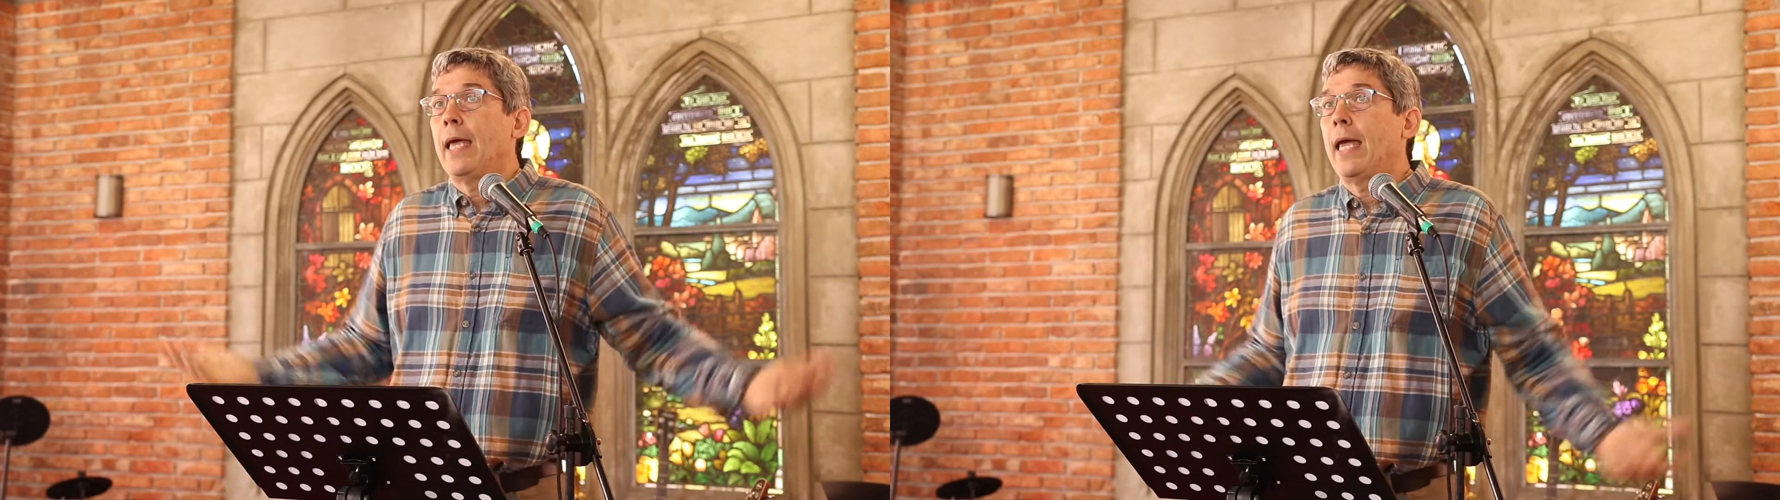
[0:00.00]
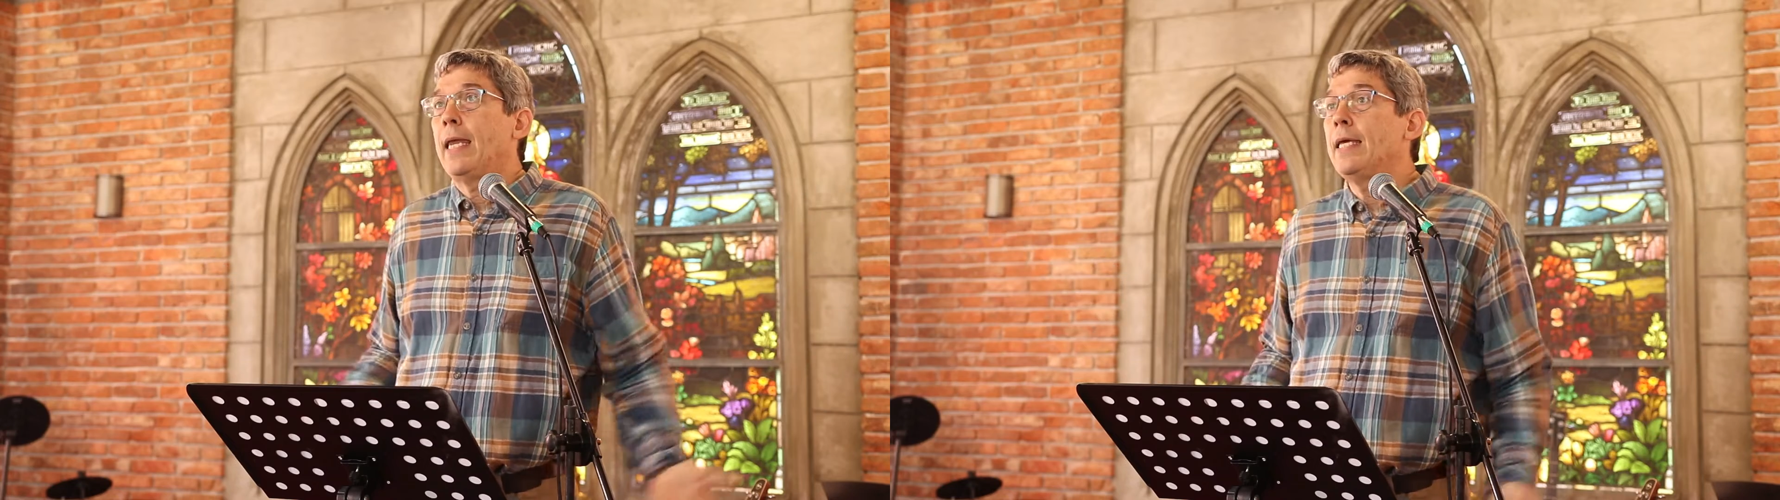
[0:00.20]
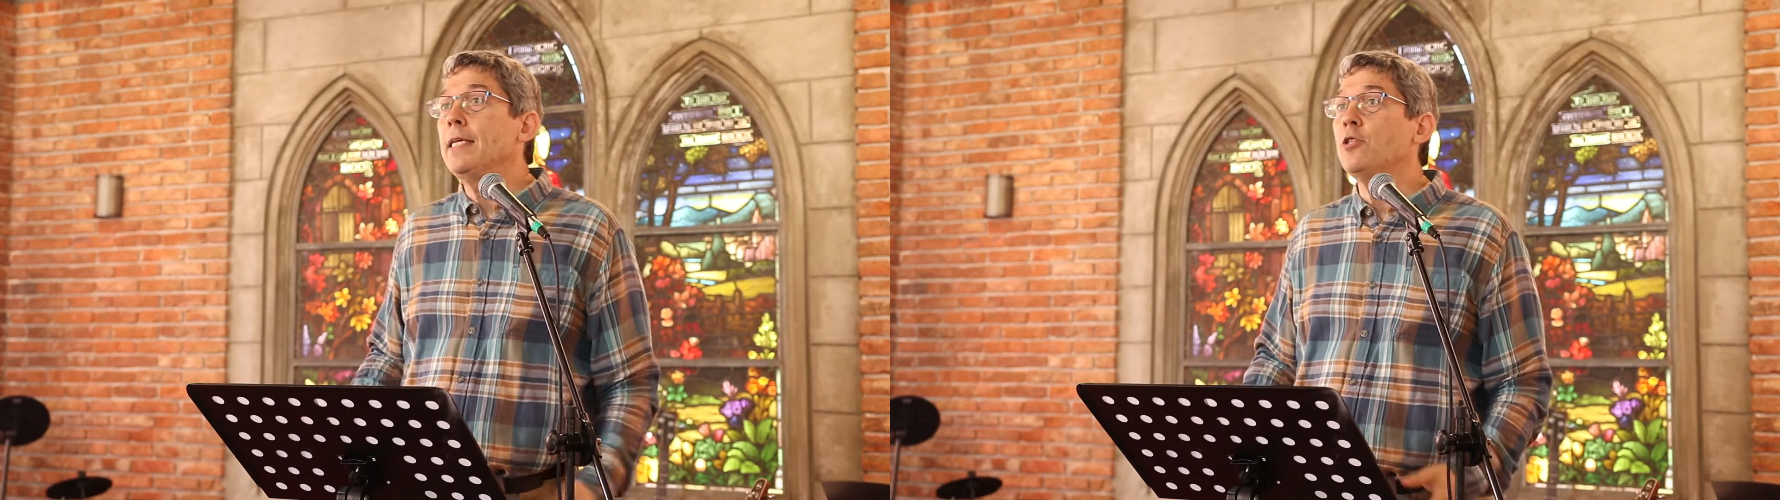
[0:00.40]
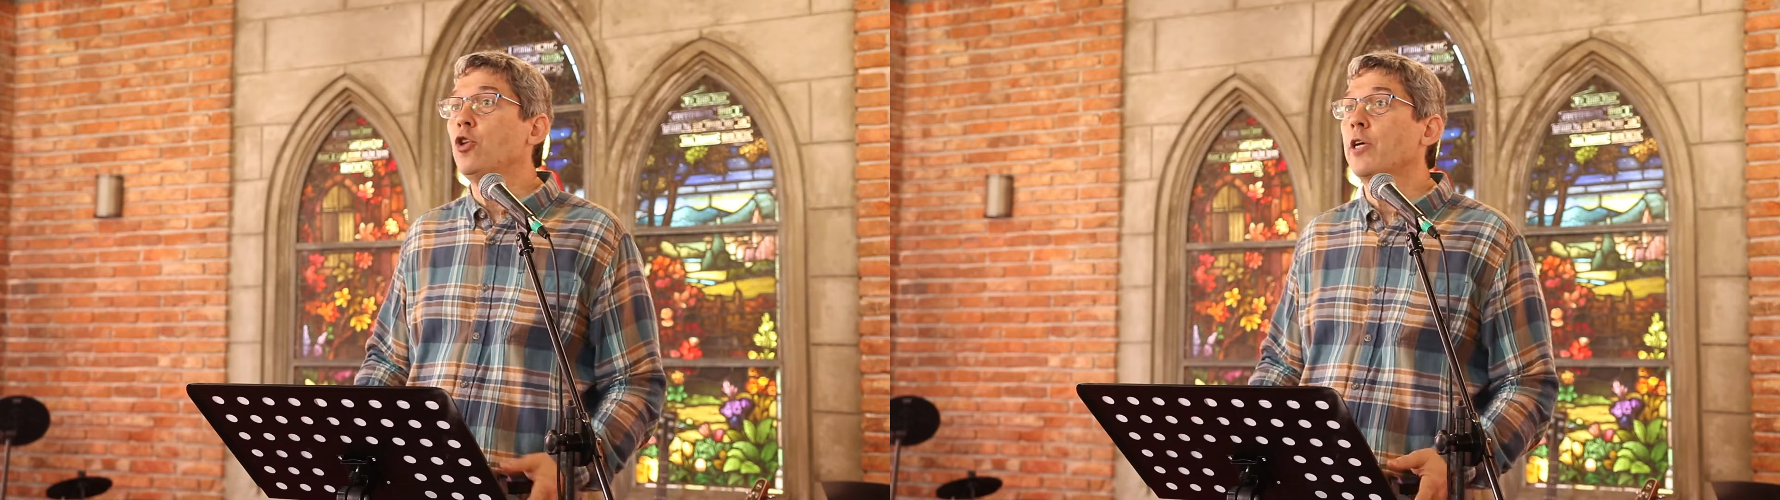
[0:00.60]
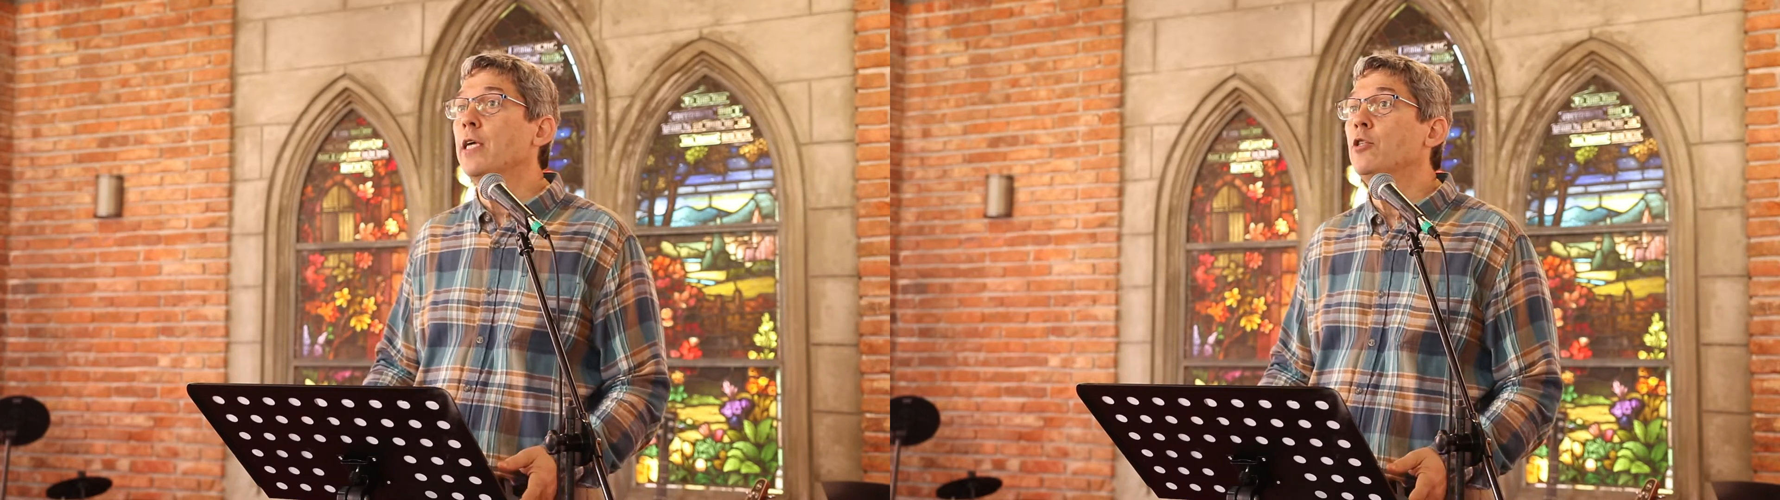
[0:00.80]
and he's
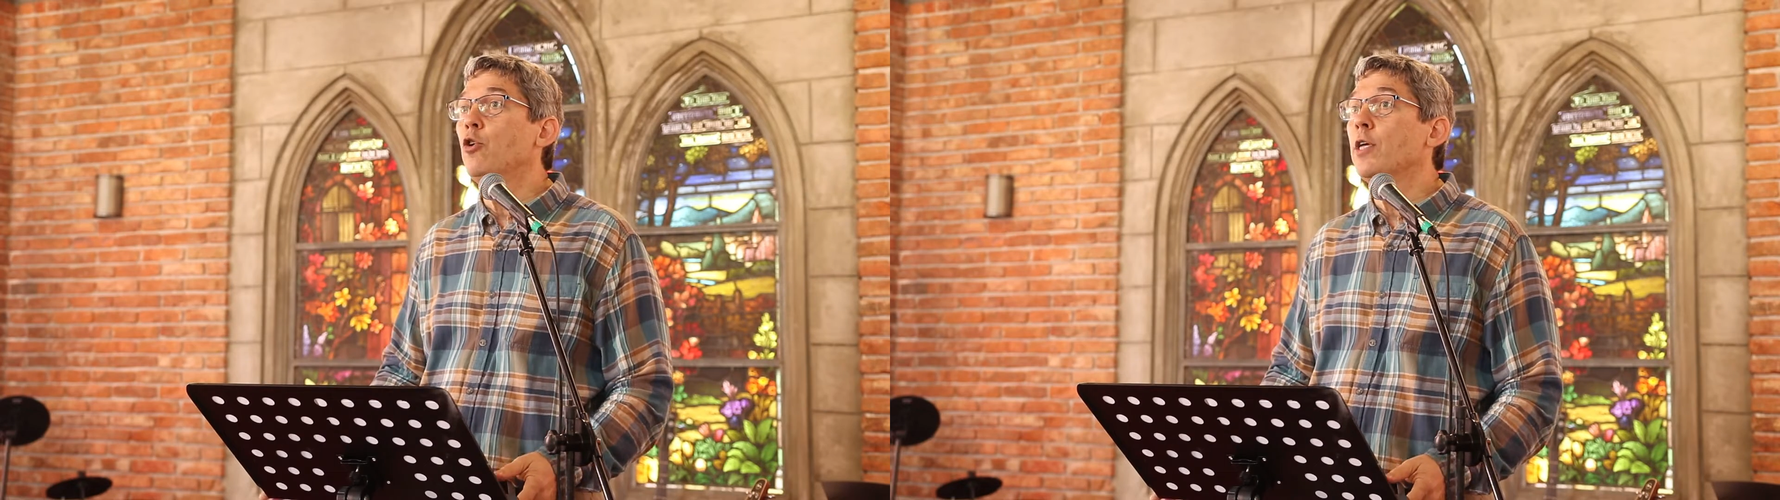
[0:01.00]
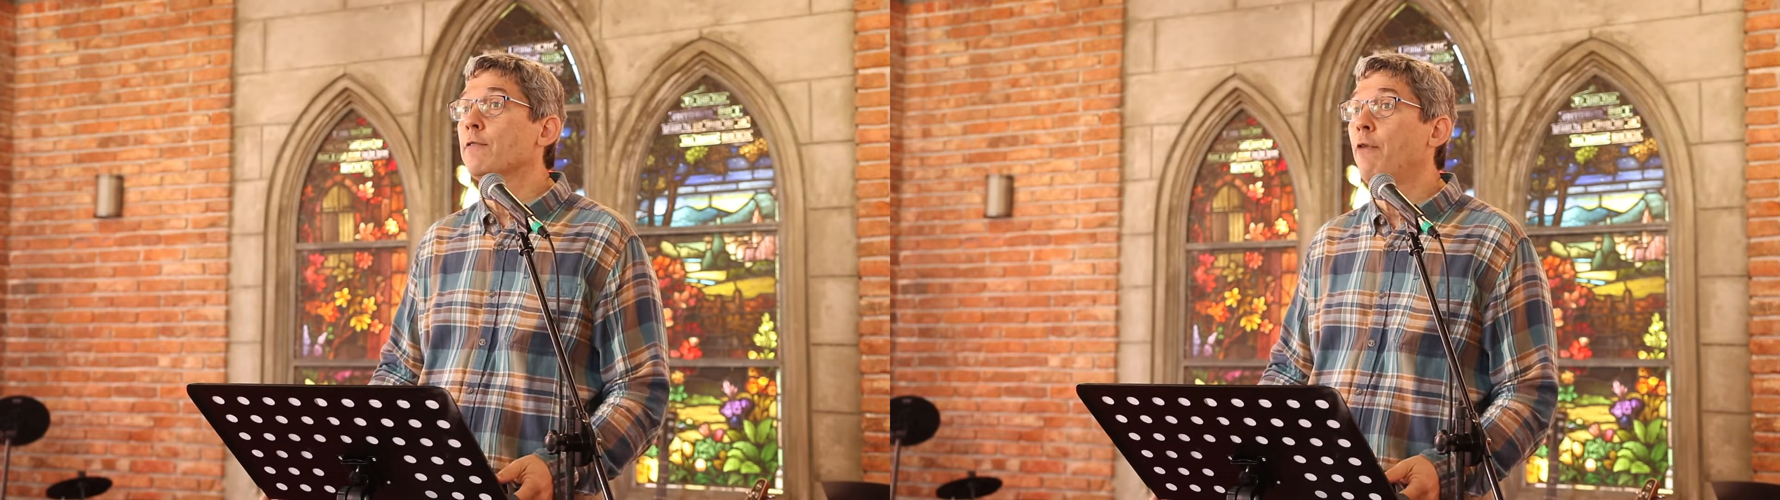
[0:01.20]
looking to his